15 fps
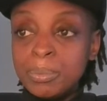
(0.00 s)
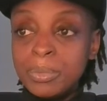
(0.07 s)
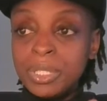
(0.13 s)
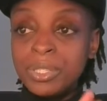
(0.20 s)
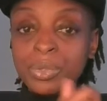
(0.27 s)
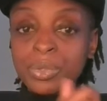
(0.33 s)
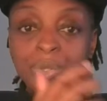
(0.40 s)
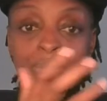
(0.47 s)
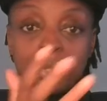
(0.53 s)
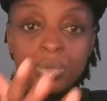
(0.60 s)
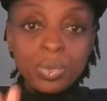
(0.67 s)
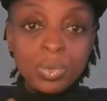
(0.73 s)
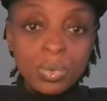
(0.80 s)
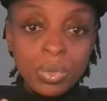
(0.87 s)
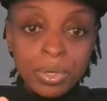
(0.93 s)
either
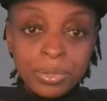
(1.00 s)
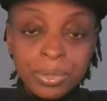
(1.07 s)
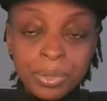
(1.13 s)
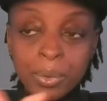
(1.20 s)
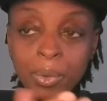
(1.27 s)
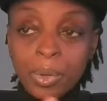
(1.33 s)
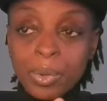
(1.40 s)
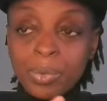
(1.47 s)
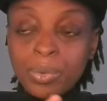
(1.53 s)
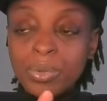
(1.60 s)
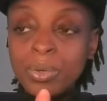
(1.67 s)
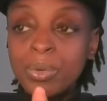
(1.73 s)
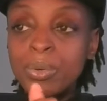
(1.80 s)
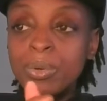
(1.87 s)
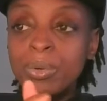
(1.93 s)
you on your own
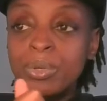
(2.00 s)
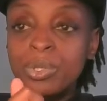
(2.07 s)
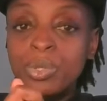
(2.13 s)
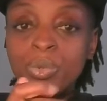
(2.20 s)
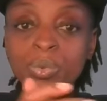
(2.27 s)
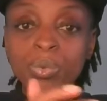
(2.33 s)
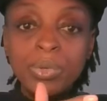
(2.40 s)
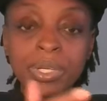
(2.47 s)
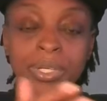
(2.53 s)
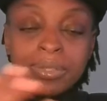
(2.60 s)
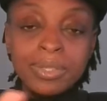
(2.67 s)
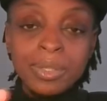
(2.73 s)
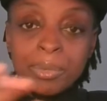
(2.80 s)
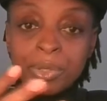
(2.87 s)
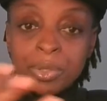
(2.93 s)
or you and
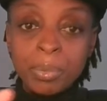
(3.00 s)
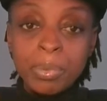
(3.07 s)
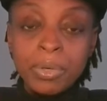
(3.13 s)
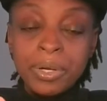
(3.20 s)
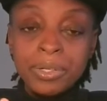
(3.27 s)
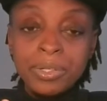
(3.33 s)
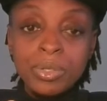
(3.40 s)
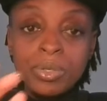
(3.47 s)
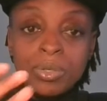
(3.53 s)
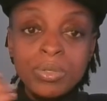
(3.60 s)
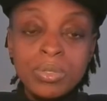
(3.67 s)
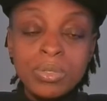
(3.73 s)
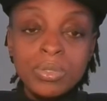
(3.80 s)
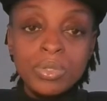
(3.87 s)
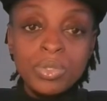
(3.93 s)
some other
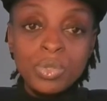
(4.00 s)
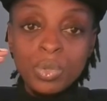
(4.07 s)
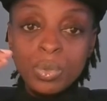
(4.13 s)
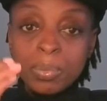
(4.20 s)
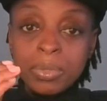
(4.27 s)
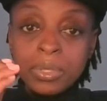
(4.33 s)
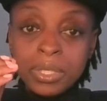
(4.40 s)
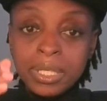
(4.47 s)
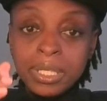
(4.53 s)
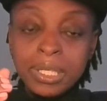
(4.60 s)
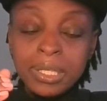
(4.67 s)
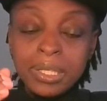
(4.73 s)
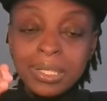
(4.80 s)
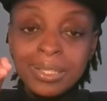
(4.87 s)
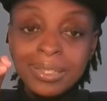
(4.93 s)
partners, you put
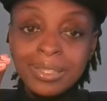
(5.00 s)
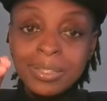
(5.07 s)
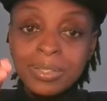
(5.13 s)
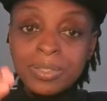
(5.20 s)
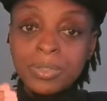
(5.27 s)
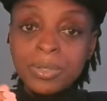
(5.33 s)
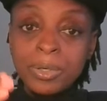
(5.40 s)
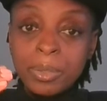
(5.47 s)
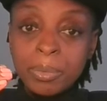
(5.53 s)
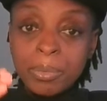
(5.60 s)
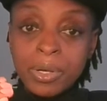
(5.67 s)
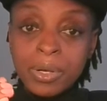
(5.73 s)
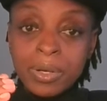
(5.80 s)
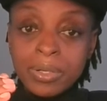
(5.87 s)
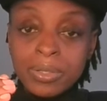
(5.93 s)
in the startup
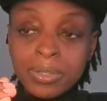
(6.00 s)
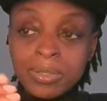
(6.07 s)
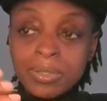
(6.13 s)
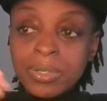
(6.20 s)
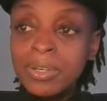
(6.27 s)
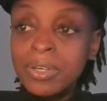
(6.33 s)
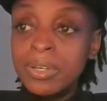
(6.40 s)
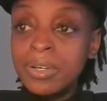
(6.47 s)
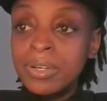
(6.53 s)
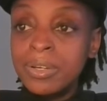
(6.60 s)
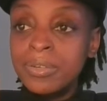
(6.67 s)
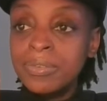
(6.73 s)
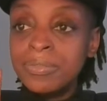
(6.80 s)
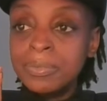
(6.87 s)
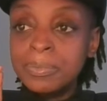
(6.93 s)
costs
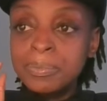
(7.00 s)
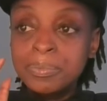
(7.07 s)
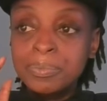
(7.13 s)
of